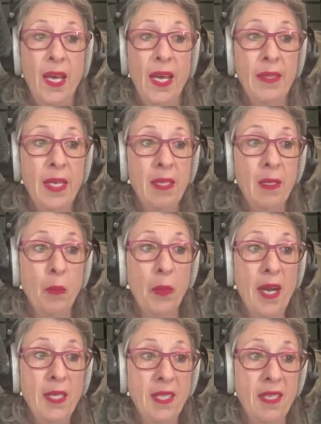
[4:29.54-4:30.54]
And then the
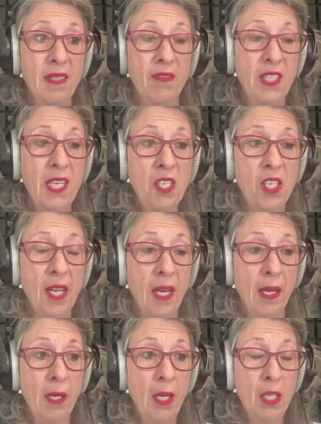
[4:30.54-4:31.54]
process of
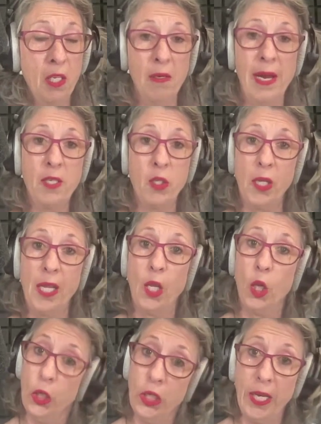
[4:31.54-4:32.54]
teaching, you're actually
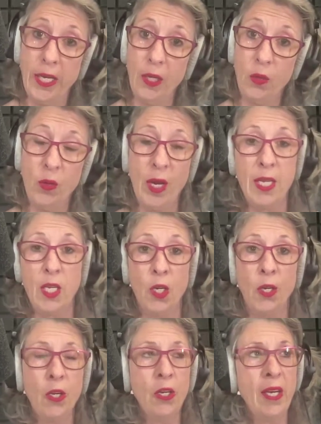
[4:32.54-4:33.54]
learning, right?
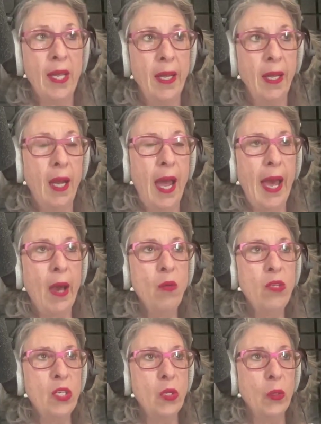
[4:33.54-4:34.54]
You're learning how
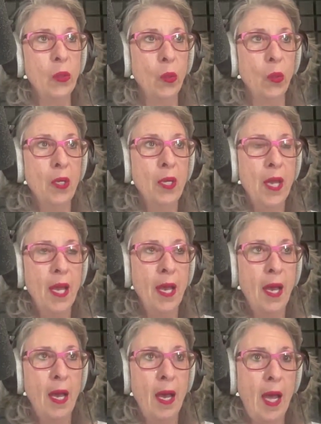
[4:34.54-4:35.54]
to
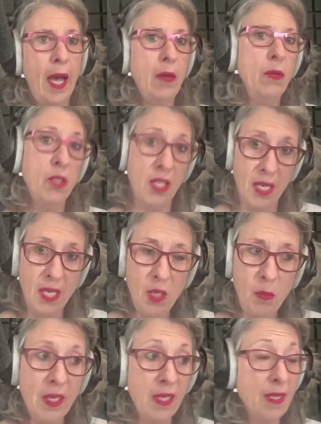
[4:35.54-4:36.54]
how to teach
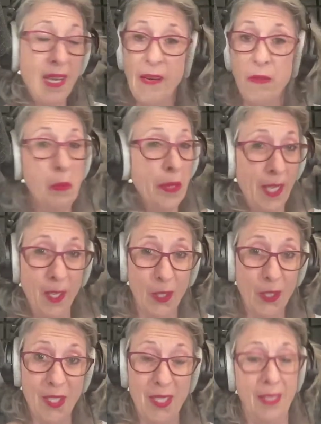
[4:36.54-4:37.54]
because not everybody
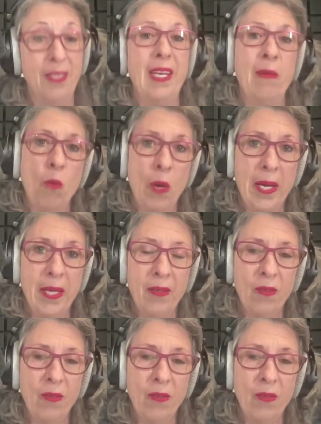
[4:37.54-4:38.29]
learns the same way,